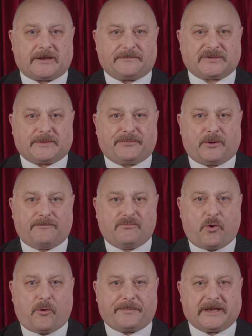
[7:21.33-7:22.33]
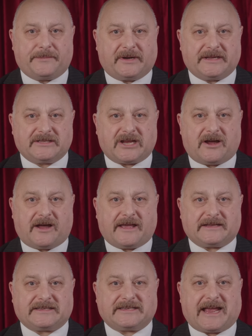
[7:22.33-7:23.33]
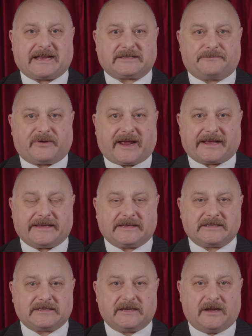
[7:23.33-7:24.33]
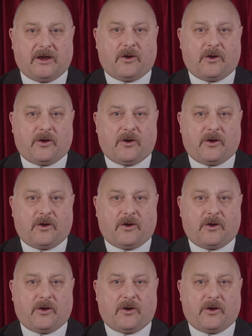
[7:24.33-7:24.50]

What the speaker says: up to put more people into higher tax brackets,